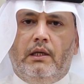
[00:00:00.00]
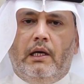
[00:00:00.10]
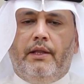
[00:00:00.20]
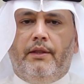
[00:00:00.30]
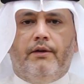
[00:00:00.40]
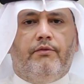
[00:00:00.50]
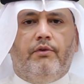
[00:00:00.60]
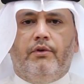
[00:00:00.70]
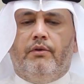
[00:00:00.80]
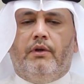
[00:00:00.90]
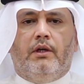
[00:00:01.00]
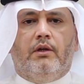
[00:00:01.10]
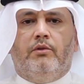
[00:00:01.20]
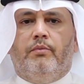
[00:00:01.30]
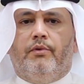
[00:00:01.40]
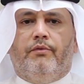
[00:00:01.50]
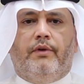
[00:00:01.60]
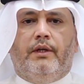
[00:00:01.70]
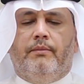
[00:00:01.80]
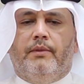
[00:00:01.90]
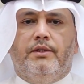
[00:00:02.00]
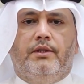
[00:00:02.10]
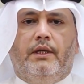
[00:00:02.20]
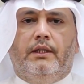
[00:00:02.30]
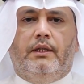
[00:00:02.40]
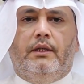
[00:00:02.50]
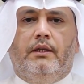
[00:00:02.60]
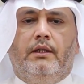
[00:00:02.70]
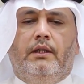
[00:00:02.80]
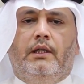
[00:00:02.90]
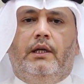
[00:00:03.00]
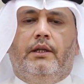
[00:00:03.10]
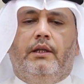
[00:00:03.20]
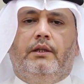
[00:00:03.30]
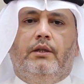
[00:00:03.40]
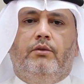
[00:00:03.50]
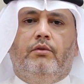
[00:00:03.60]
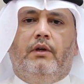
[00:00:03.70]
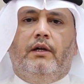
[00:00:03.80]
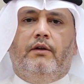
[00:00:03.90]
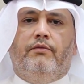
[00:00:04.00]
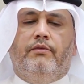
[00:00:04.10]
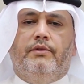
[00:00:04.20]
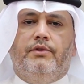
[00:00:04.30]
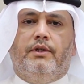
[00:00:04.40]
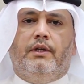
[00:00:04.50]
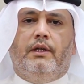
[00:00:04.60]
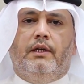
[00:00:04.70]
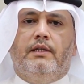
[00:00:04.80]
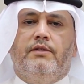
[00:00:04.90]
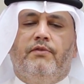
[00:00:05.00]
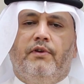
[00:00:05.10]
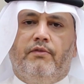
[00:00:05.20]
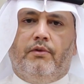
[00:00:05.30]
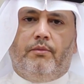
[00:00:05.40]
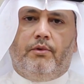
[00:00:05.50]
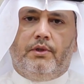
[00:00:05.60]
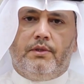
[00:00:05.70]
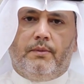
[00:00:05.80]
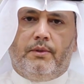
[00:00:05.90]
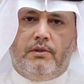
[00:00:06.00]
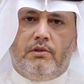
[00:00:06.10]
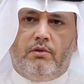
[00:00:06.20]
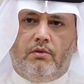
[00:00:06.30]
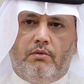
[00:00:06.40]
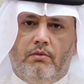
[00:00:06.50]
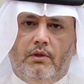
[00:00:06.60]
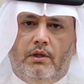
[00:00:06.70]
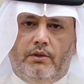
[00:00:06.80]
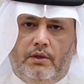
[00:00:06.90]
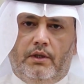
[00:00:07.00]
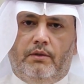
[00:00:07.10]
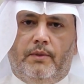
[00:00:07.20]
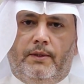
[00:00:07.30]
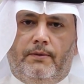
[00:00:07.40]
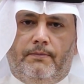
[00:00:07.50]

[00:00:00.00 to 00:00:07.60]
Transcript: and therefore you cannot provide much data, and they tend to have generally less favorable response to treatment.